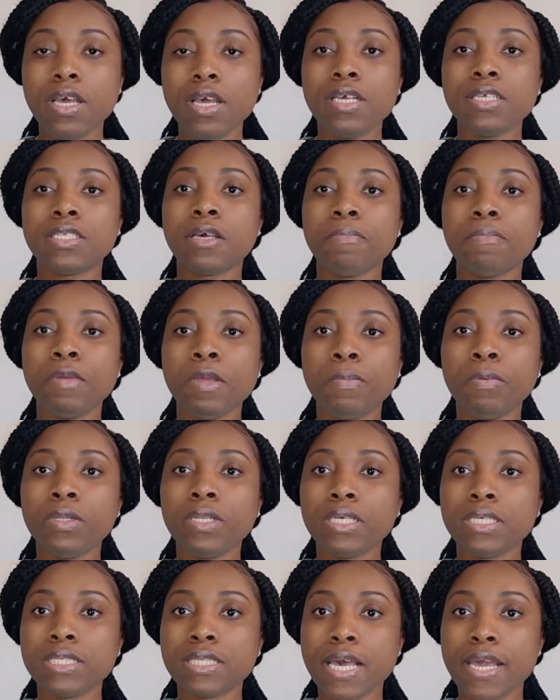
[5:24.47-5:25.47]
Some people
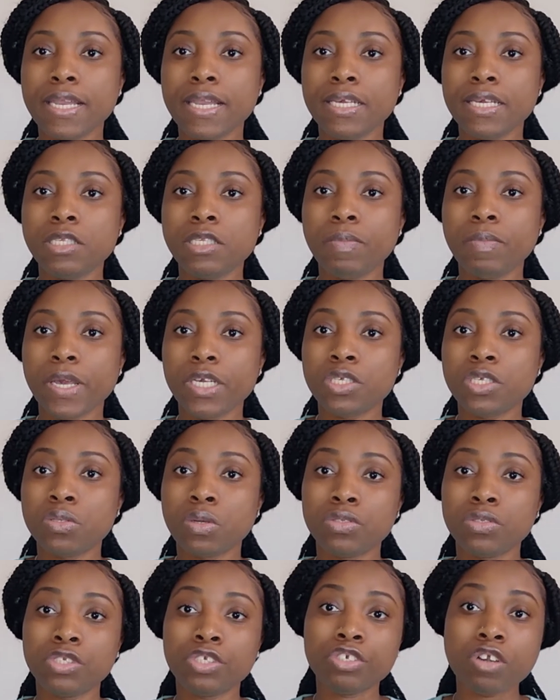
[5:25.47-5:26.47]
anxiety is based
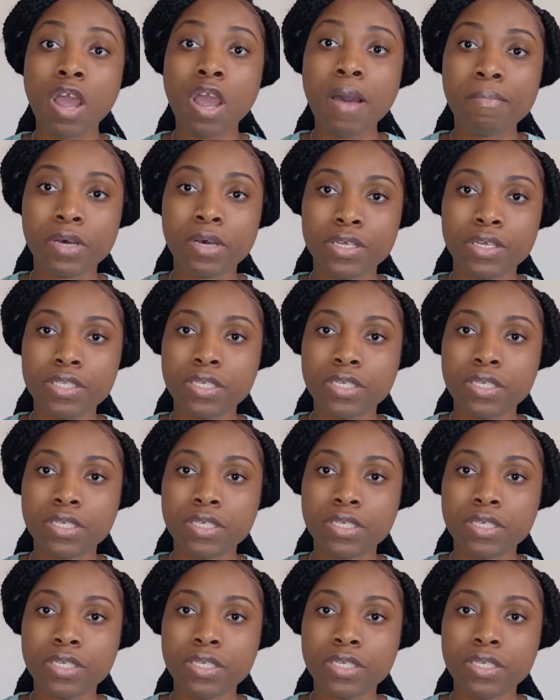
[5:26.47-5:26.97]
on trauma,